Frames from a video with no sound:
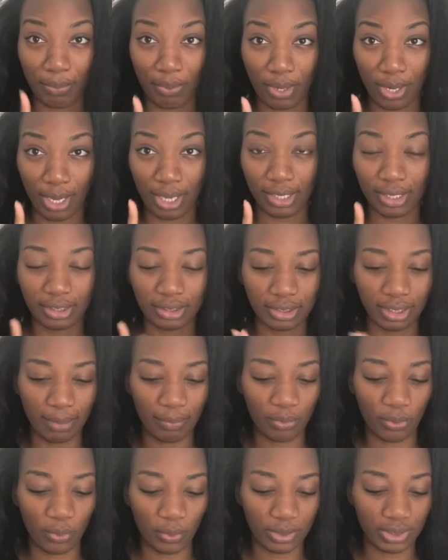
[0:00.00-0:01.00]
products that
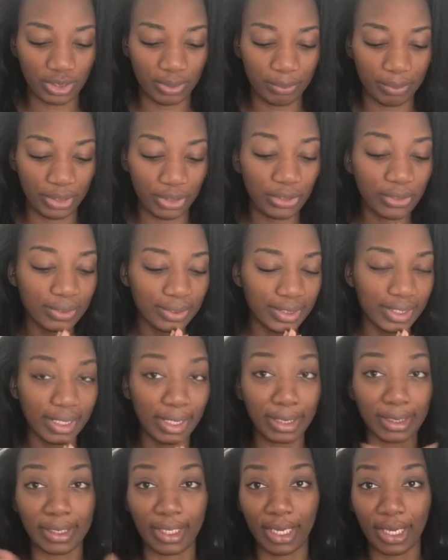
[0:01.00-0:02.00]
I'm going to be
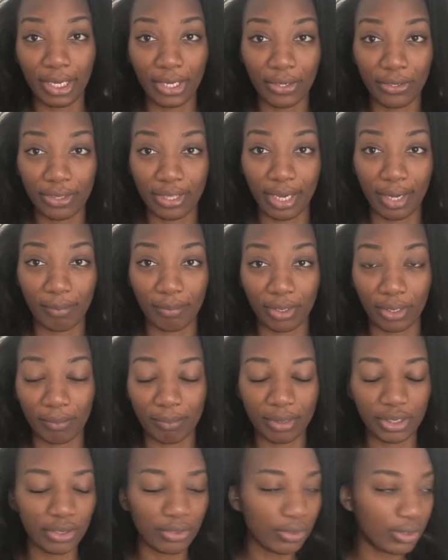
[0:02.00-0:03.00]
using and the hair that I'm going to be